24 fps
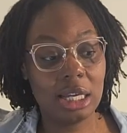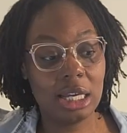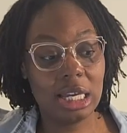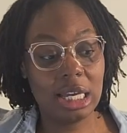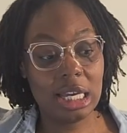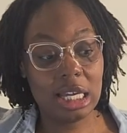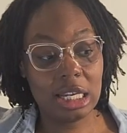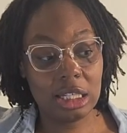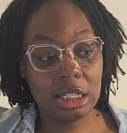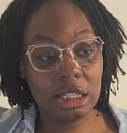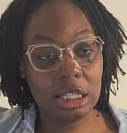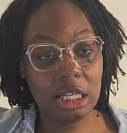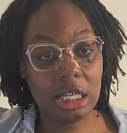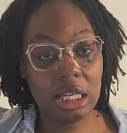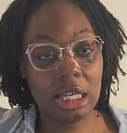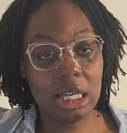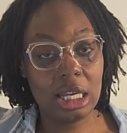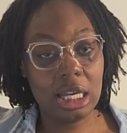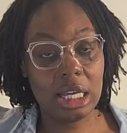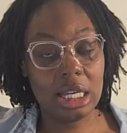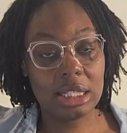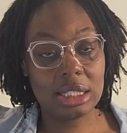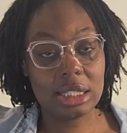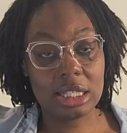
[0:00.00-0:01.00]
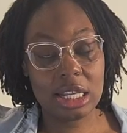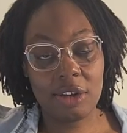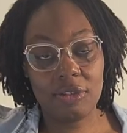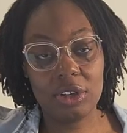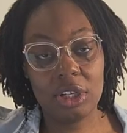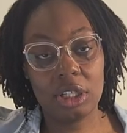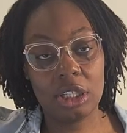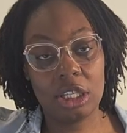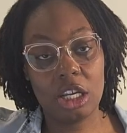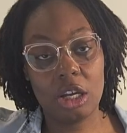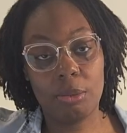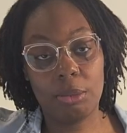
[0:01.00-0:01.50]
Italy is
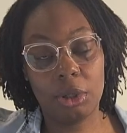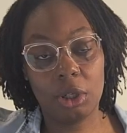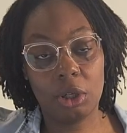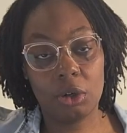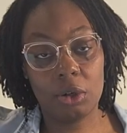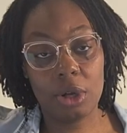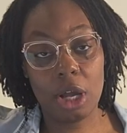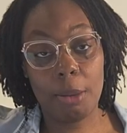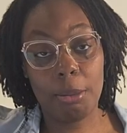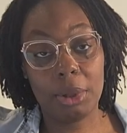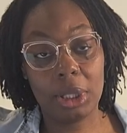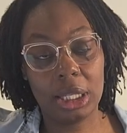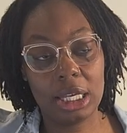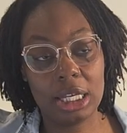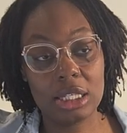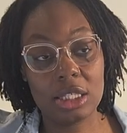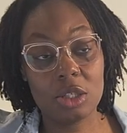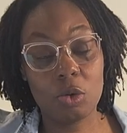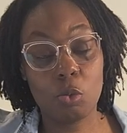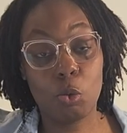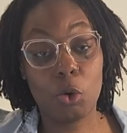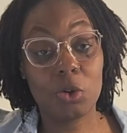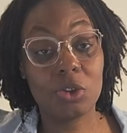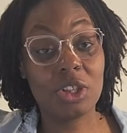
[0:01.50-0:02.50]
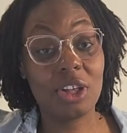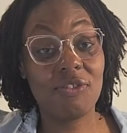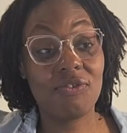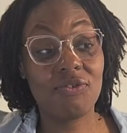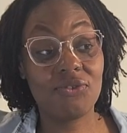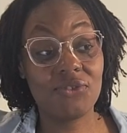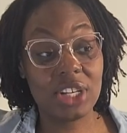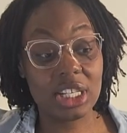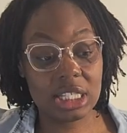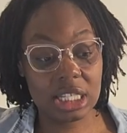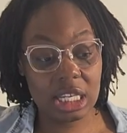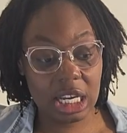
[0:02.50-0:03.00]
definitely a place worth
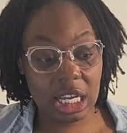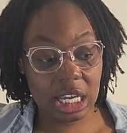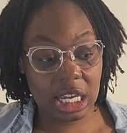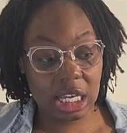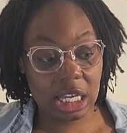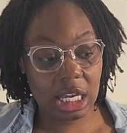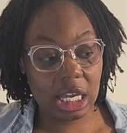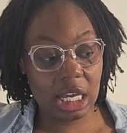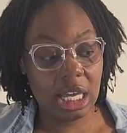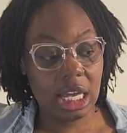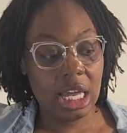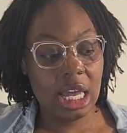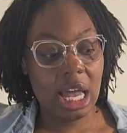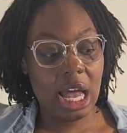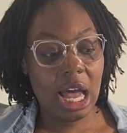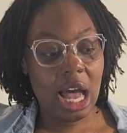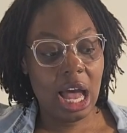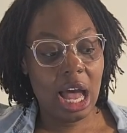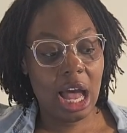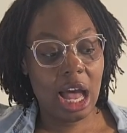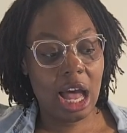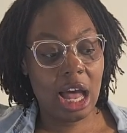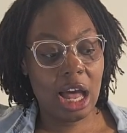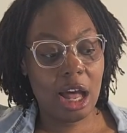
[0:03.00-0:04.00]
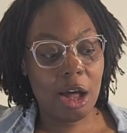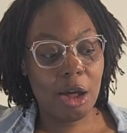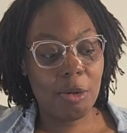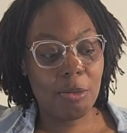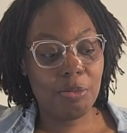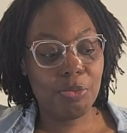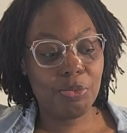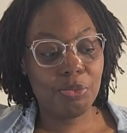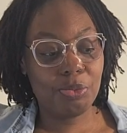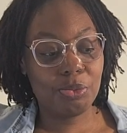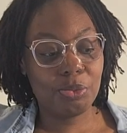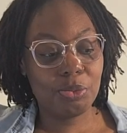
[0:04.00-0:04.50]
visiting.
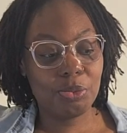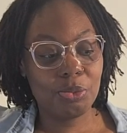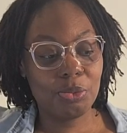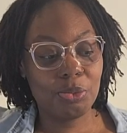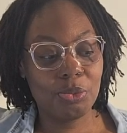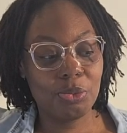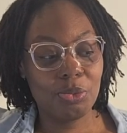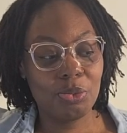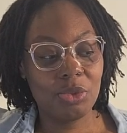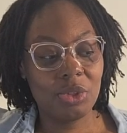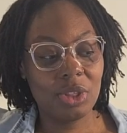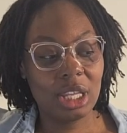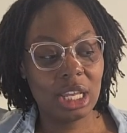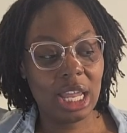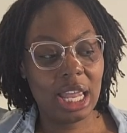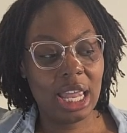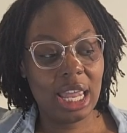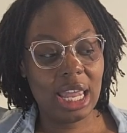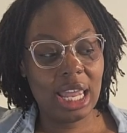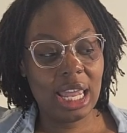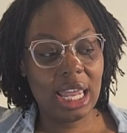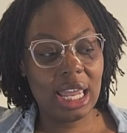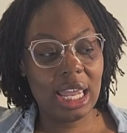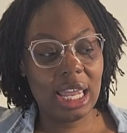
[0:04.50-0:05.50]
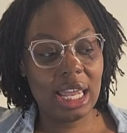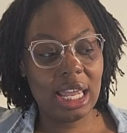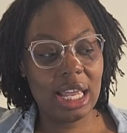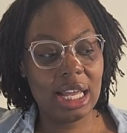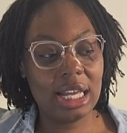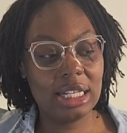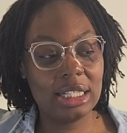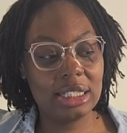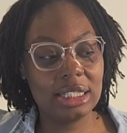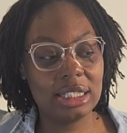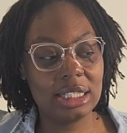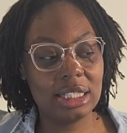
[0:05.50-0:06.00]
Um,
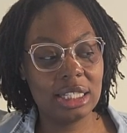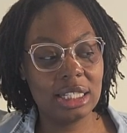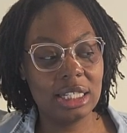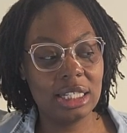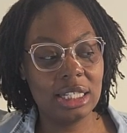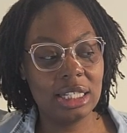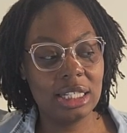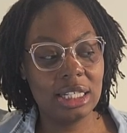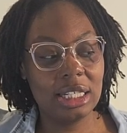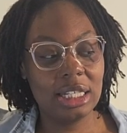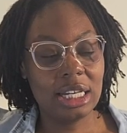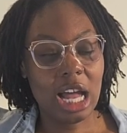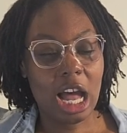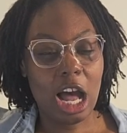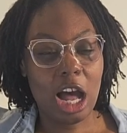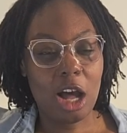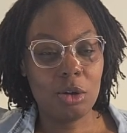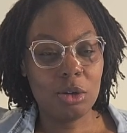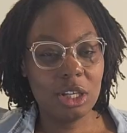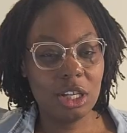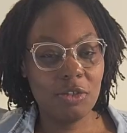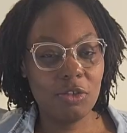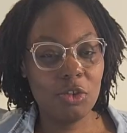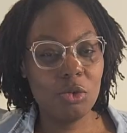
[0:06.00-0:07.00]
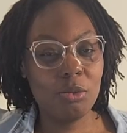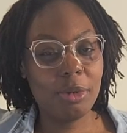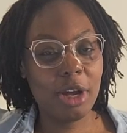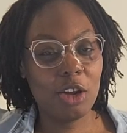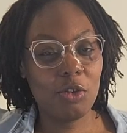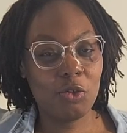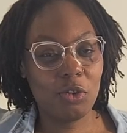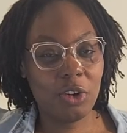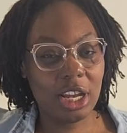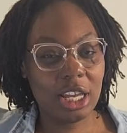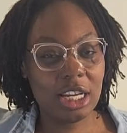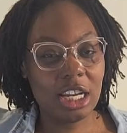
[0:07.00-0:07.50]
and I'll give you my
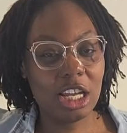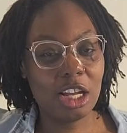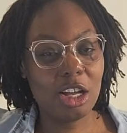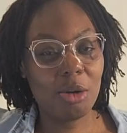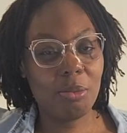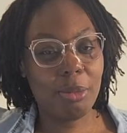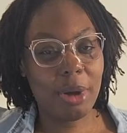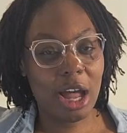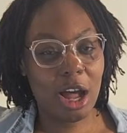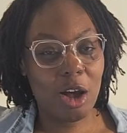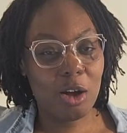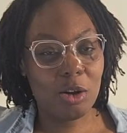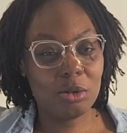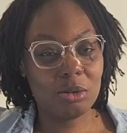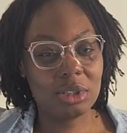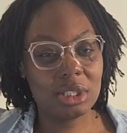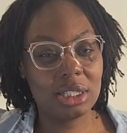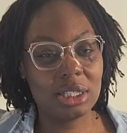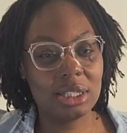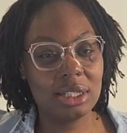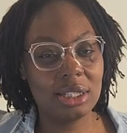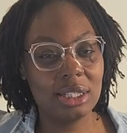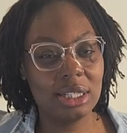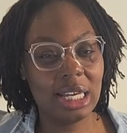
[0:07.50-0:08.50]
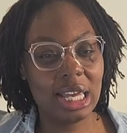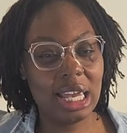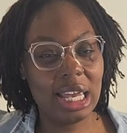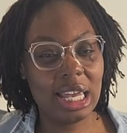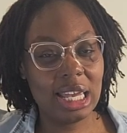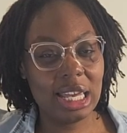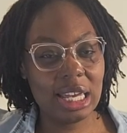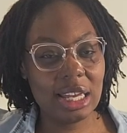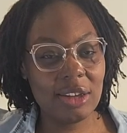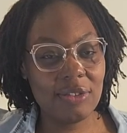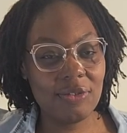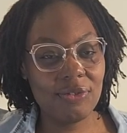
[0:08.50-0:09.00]
rating about
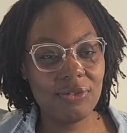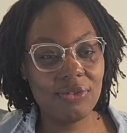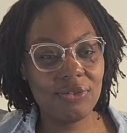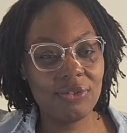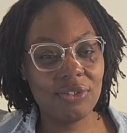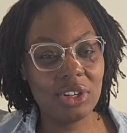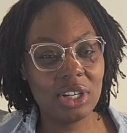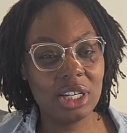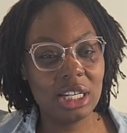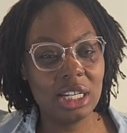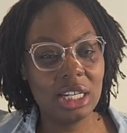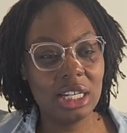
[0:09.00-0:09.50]
if